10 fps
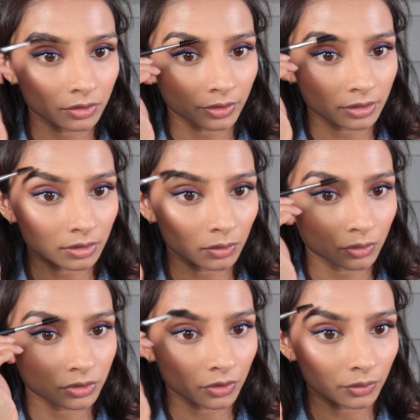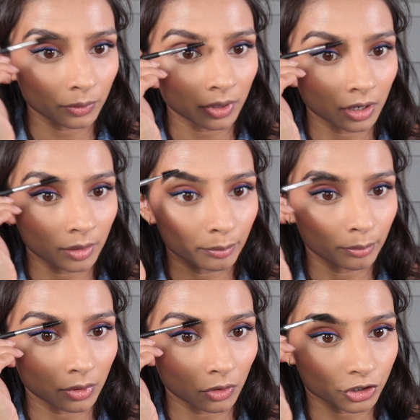it doesn't look so
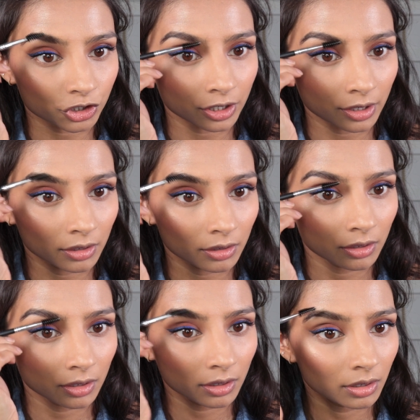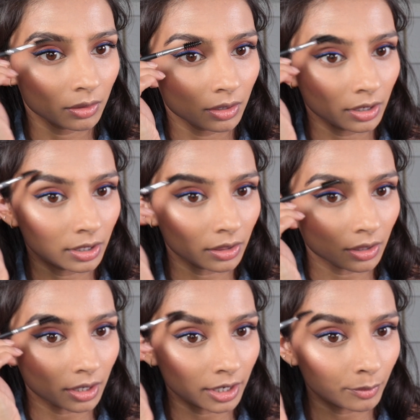blotchy in the
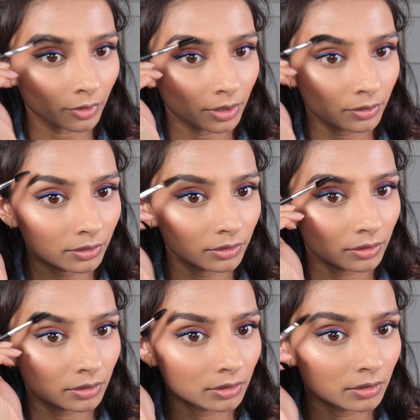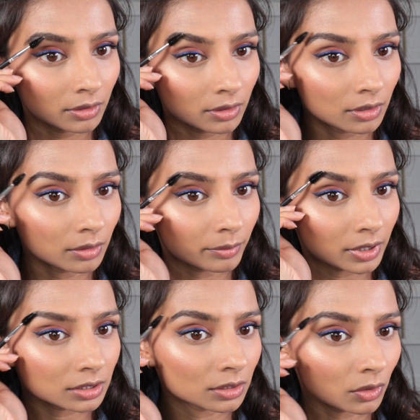eyebrow. It
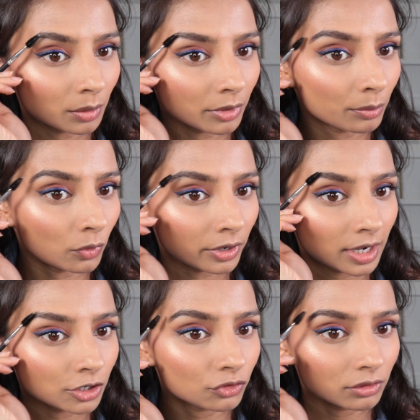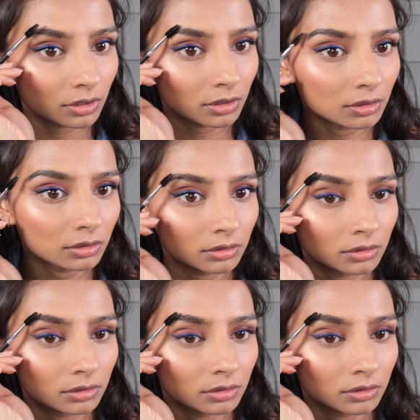makes it look a bit more natural.